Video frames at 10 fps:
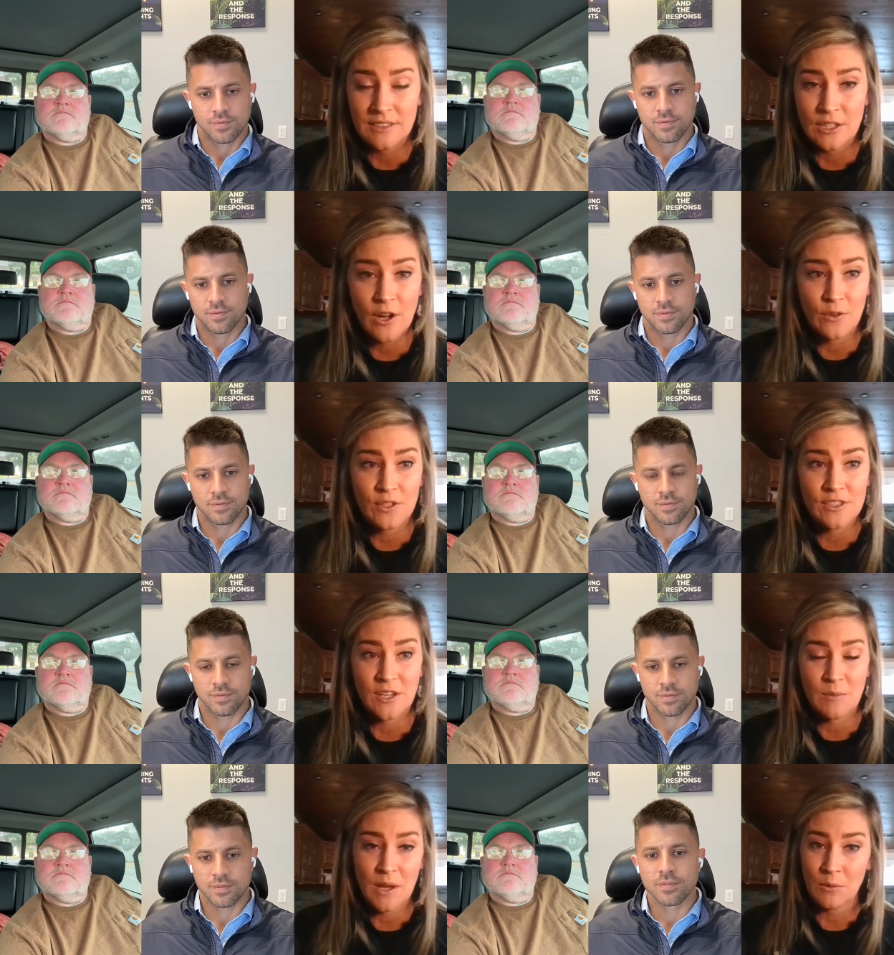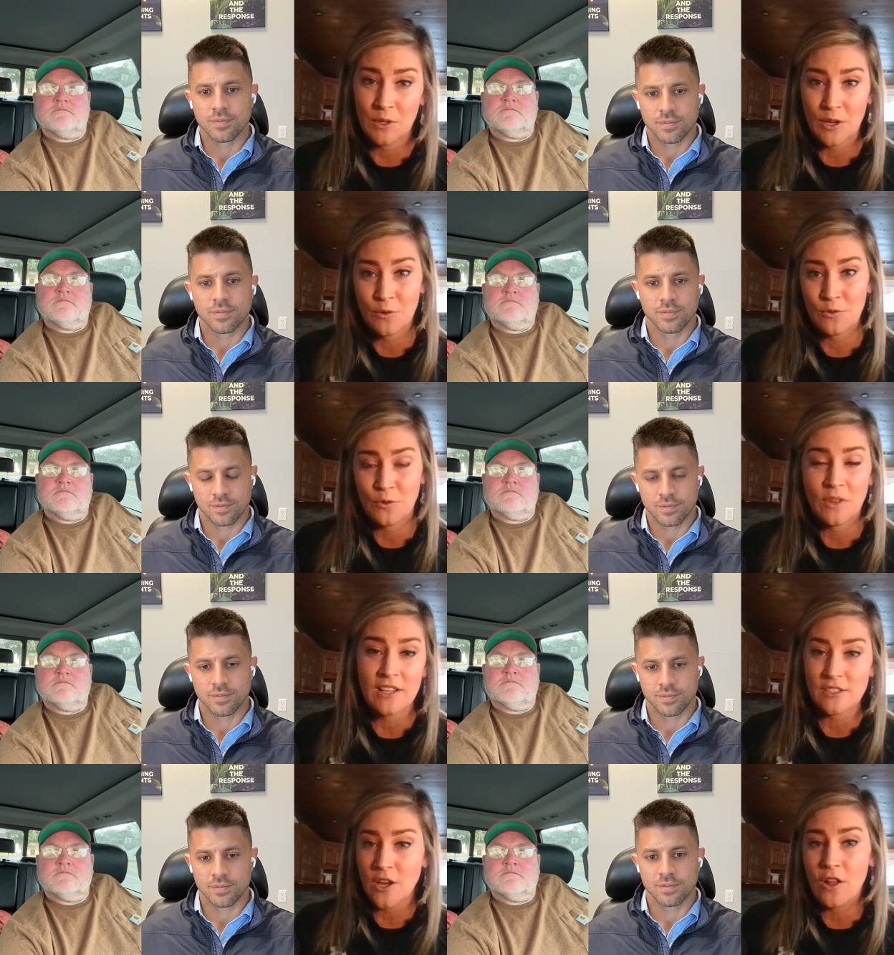Speaker 1: you know, that's going to be able to go through
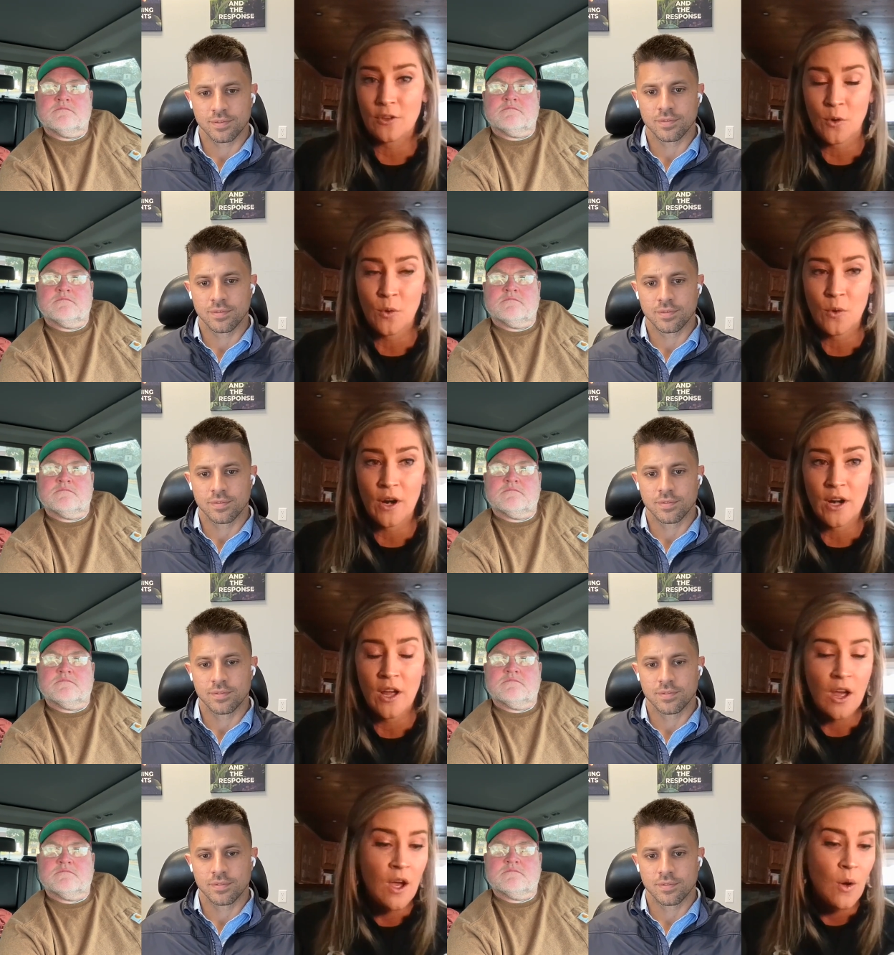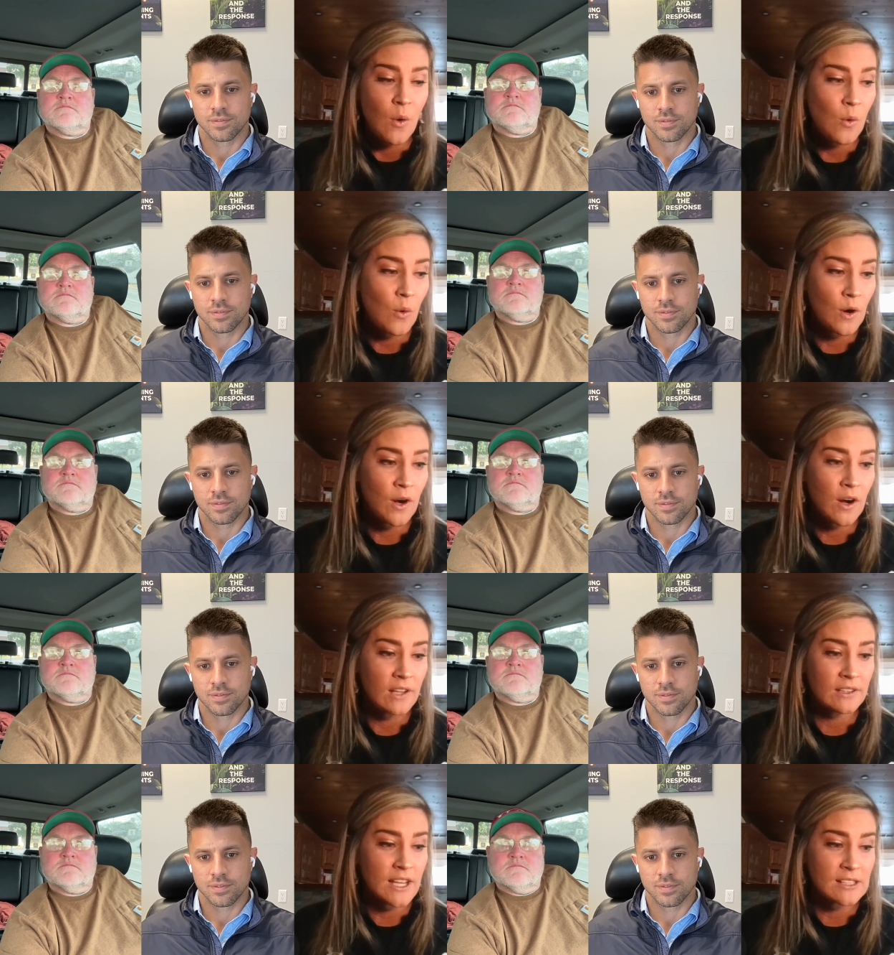that tall of corn, or
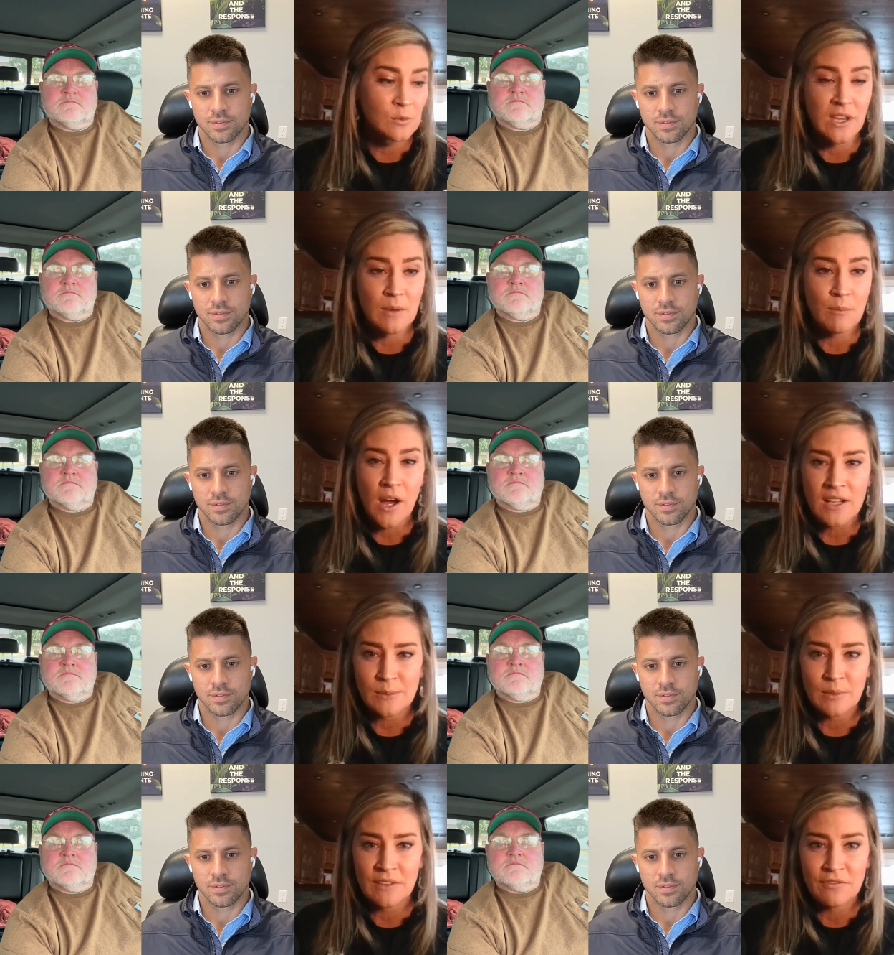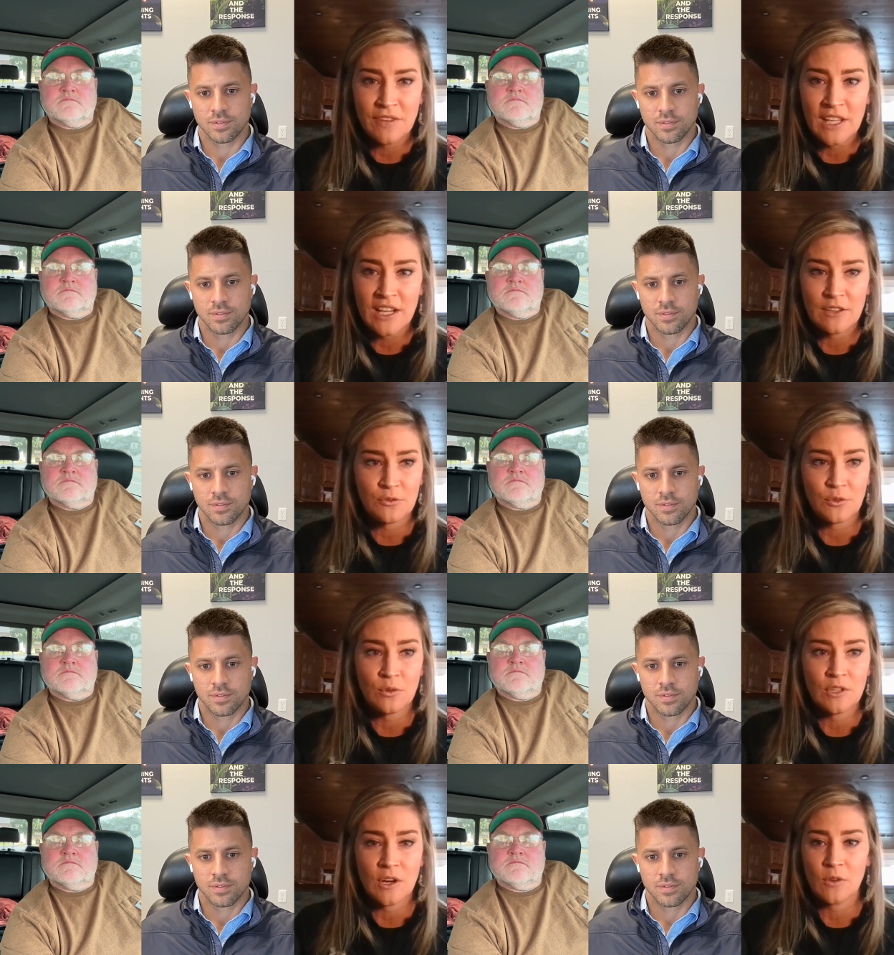unless we can possibly feed it through,
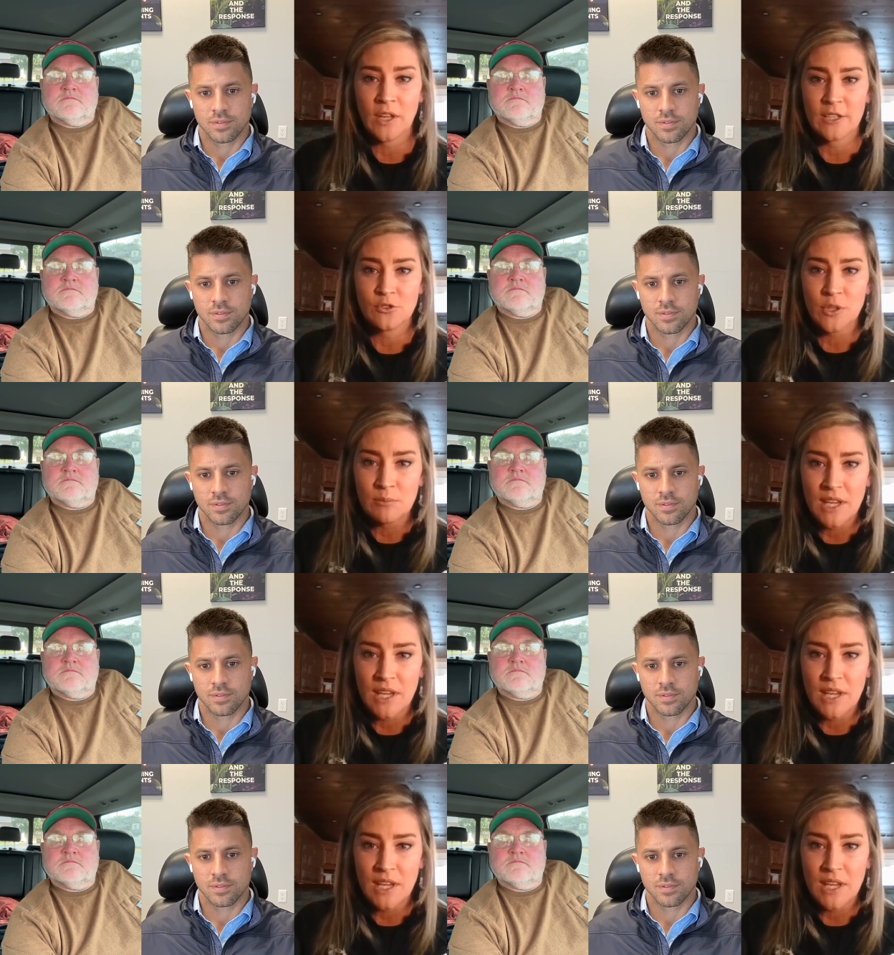you know, like a drip